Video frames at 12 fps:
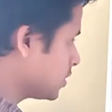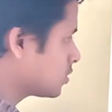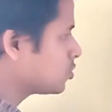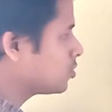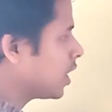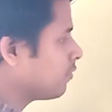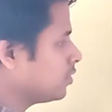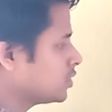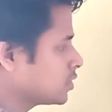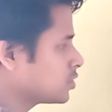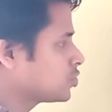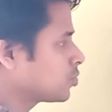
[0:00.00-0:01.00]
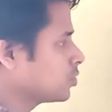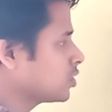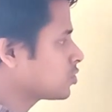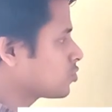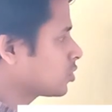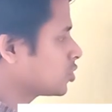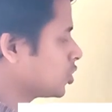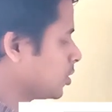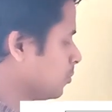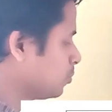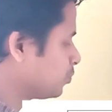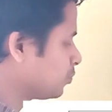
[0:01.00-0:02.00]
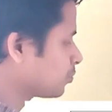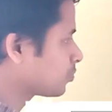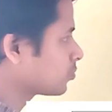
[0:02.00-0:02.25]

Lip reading: I will just draw the structure.